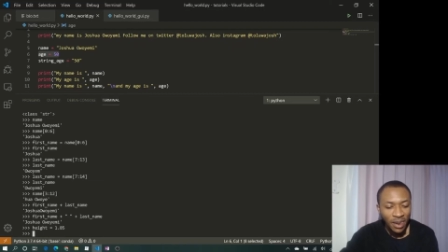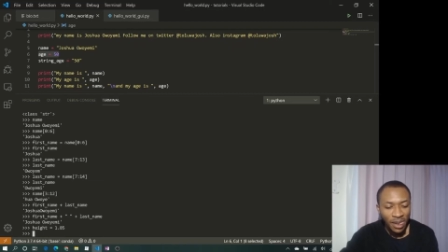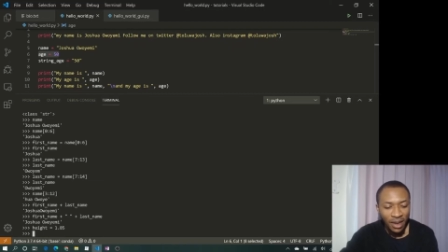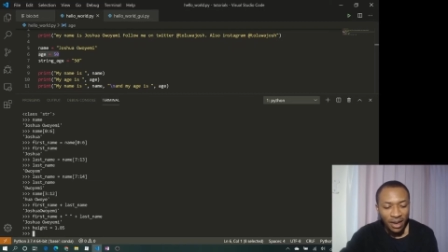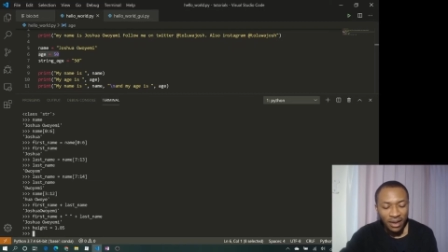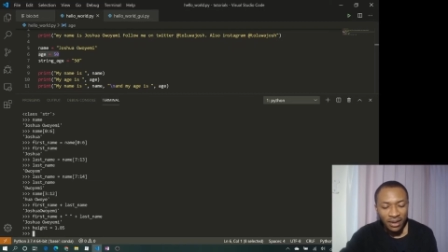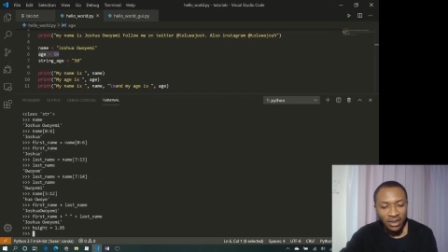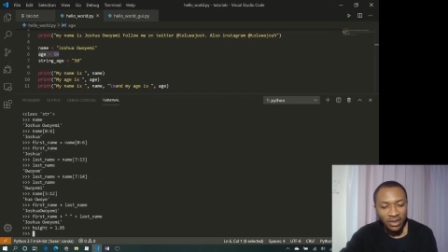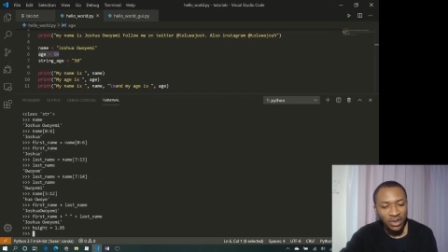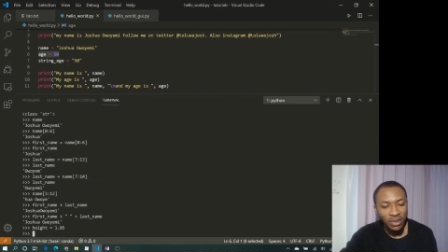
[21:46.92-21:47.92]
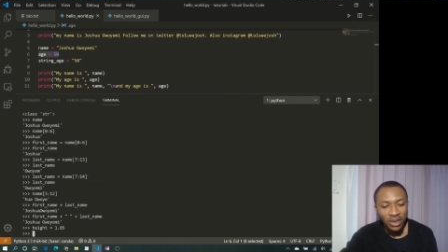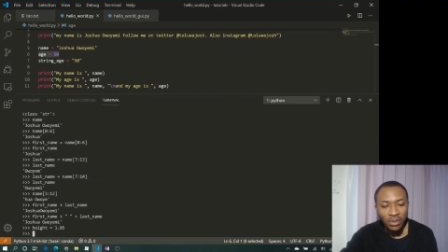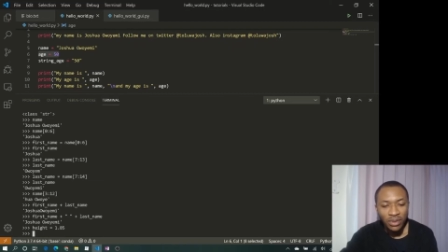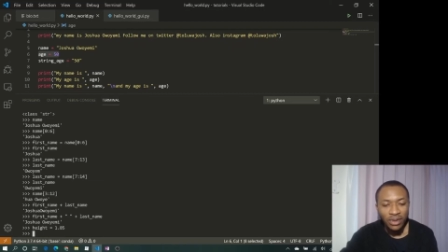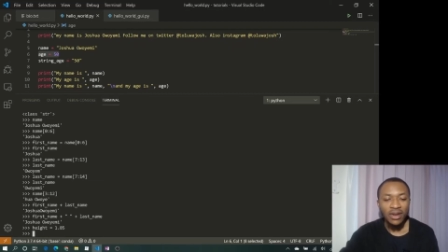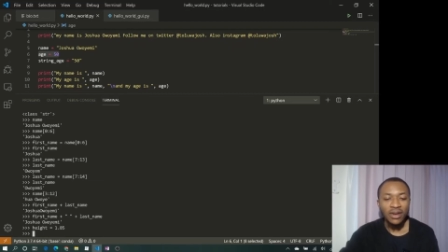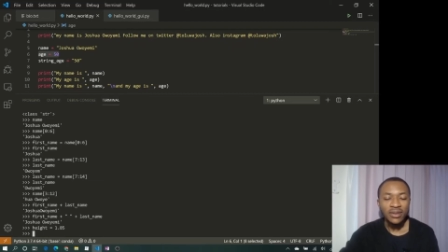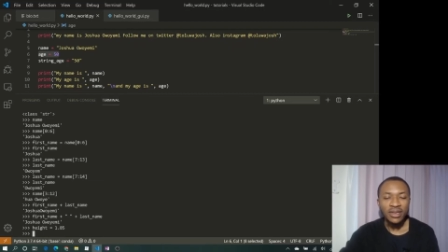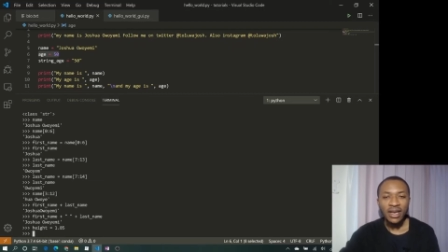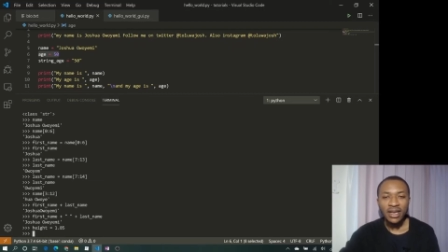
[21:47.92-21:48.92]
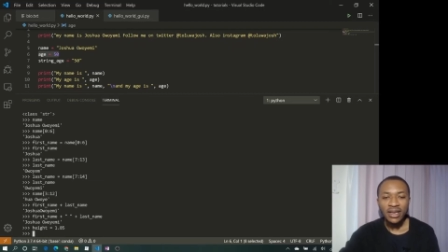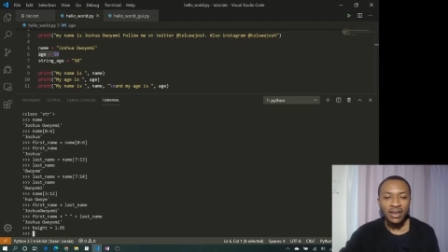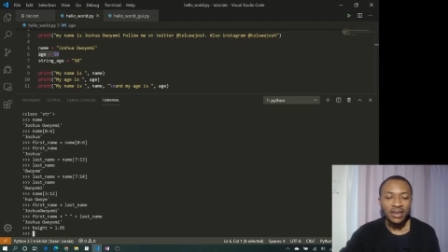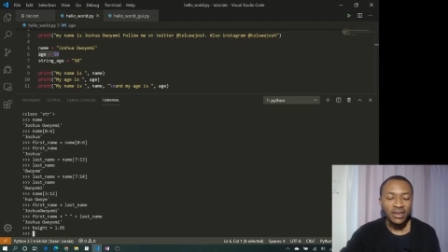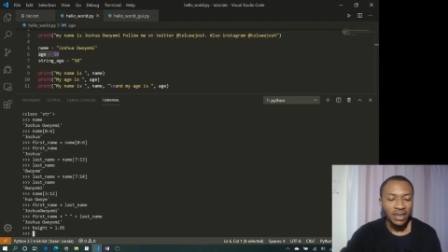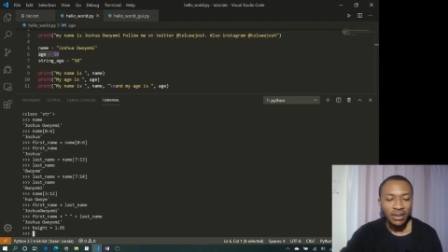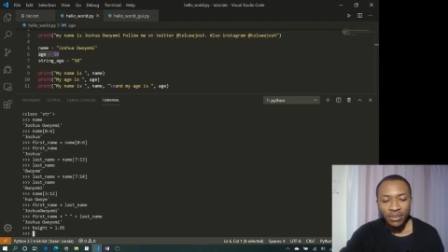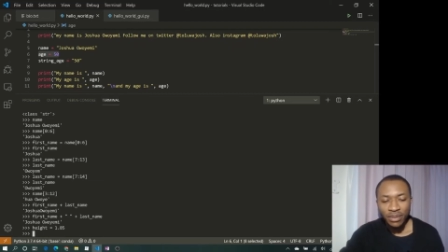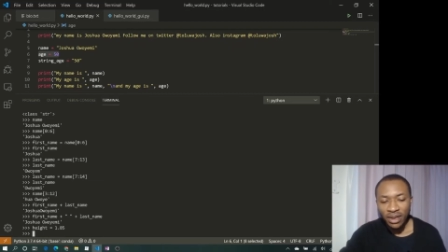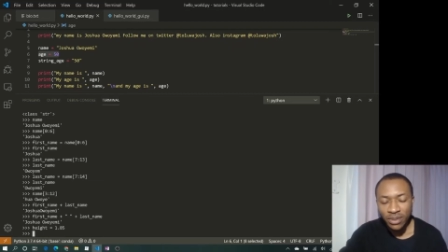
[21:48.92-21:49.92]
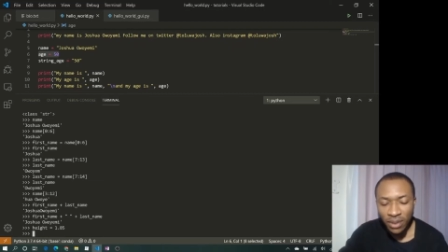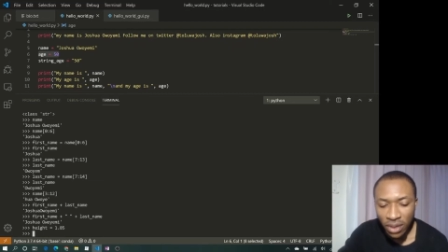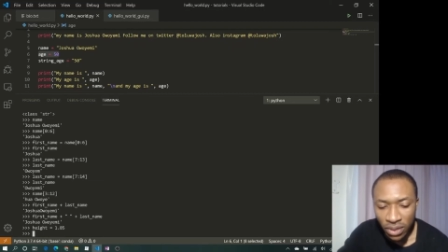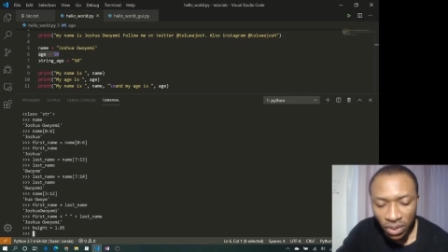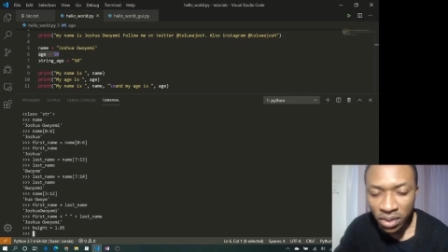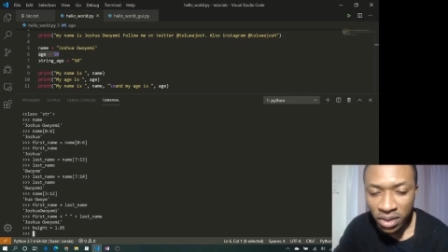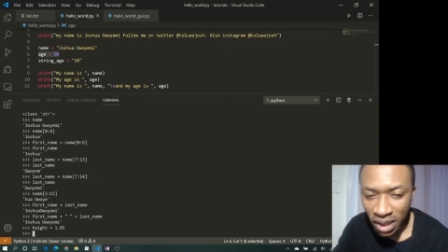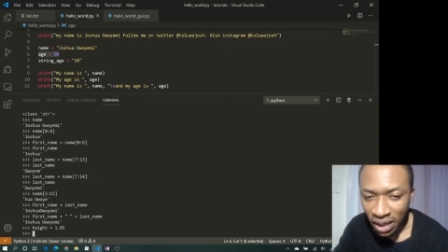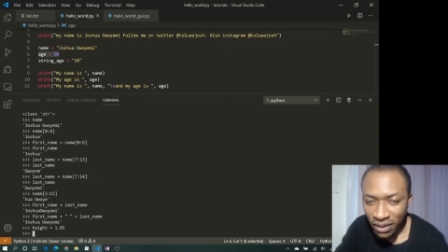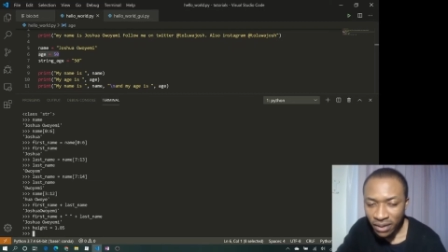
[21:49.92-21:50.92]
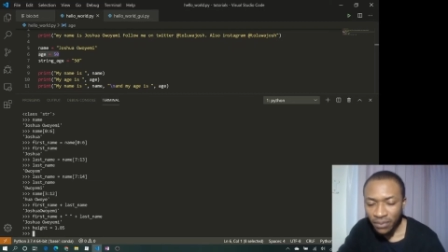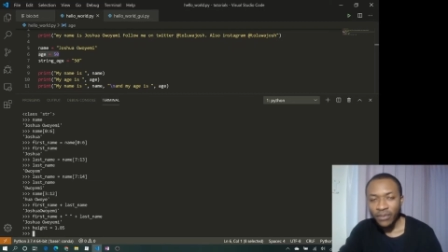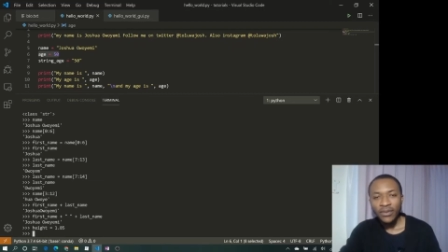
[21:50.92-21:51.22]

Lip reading: In some other programs like C++ or Java,